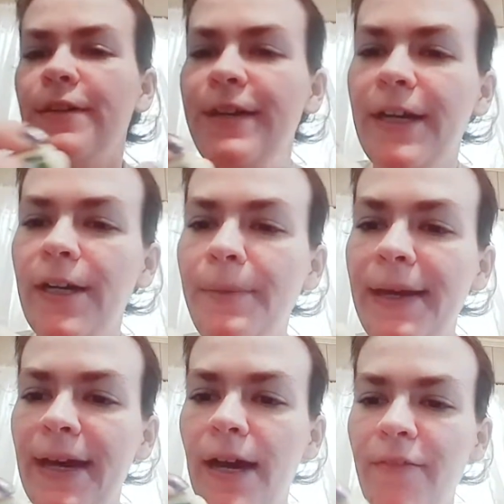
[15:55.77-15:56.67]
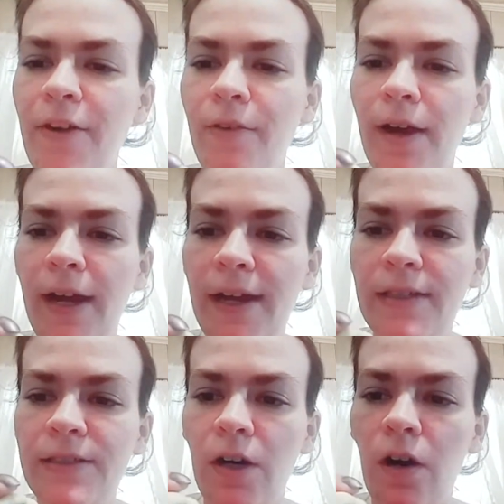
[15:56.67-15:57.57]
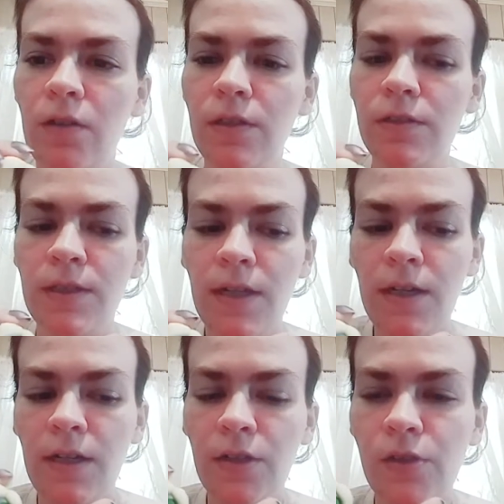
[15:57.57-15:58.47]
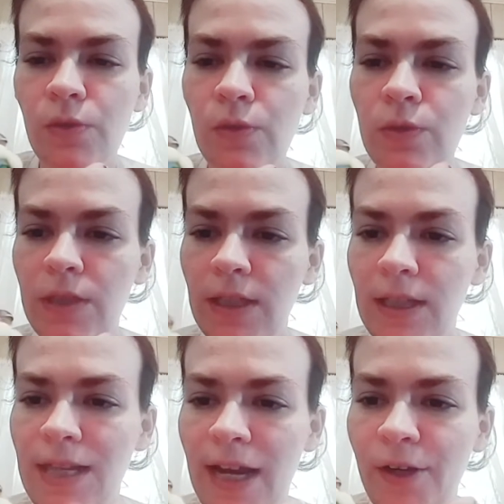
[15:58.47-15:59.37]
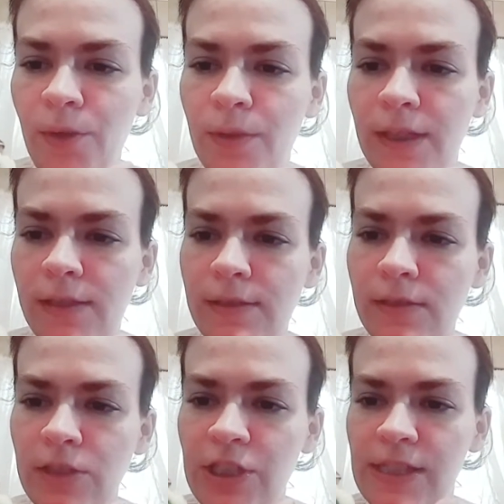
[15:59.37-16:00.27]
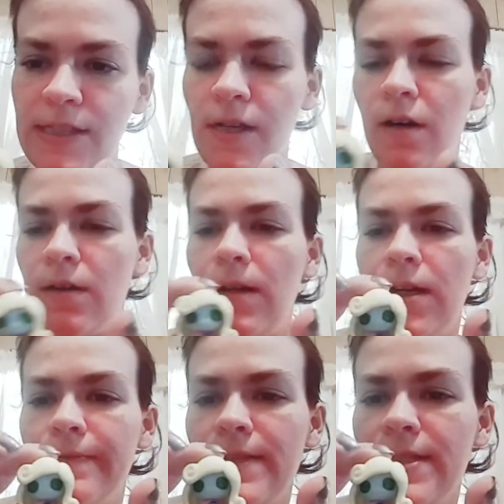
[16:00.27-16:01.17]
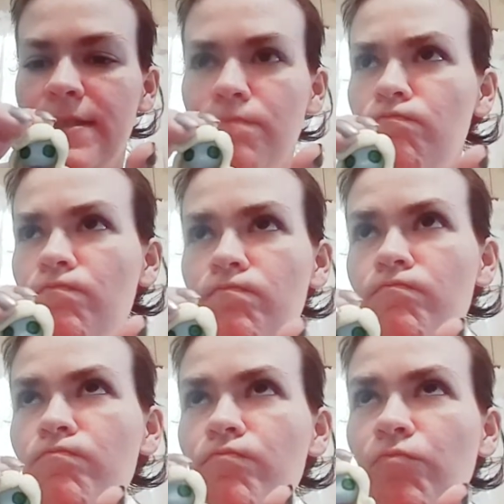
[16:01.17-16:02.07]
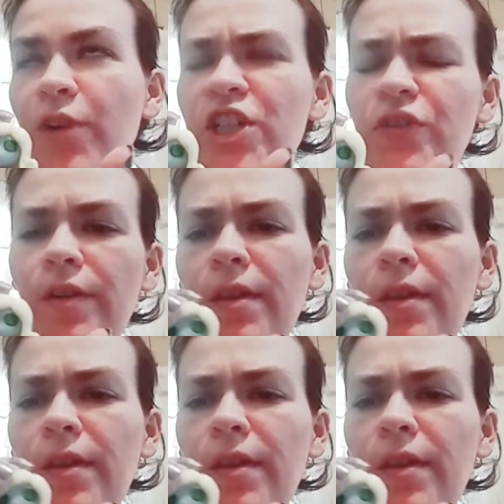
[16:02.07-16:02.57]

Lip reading: Here we have a ragdoll, Ghoul Laguna. She's the daughter of this creature